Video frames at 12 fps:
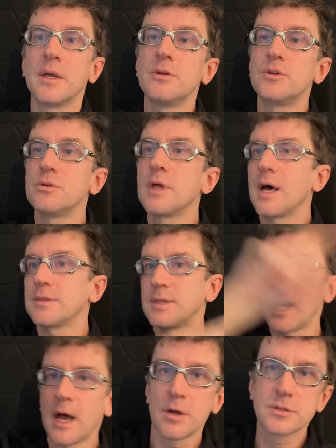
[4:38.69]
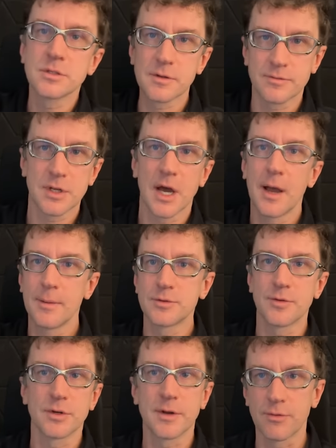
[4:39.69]
you do that thousands of
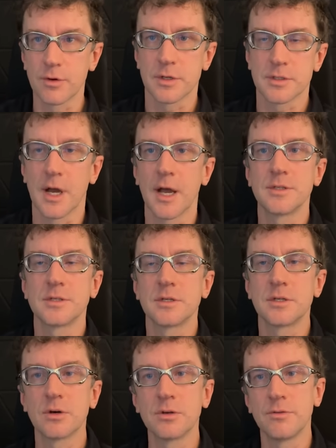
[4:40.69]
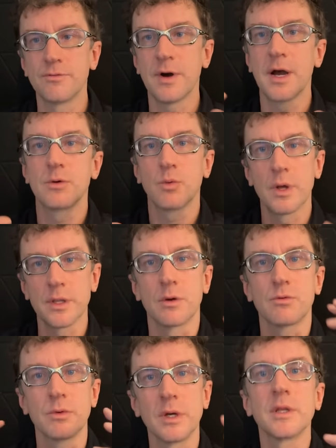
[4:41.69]
times for different designs until you find one
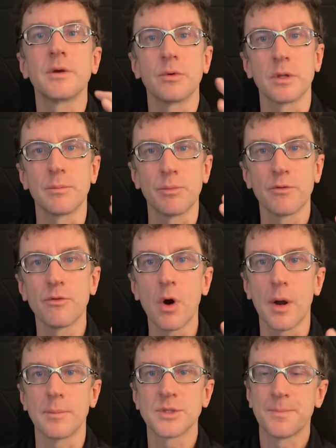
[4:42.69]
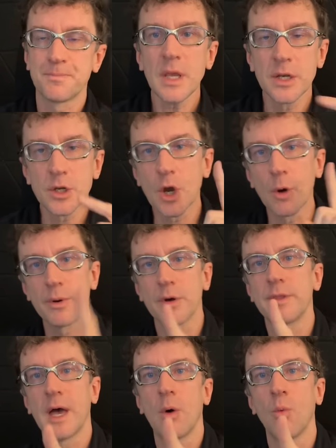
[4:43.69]
that really, really performs, and you go
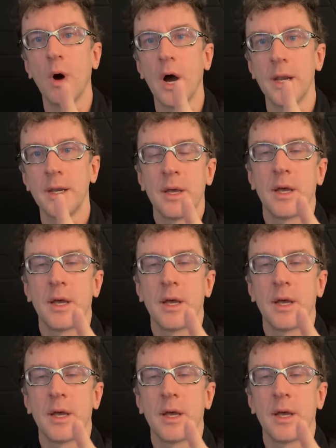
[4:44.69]
build that one.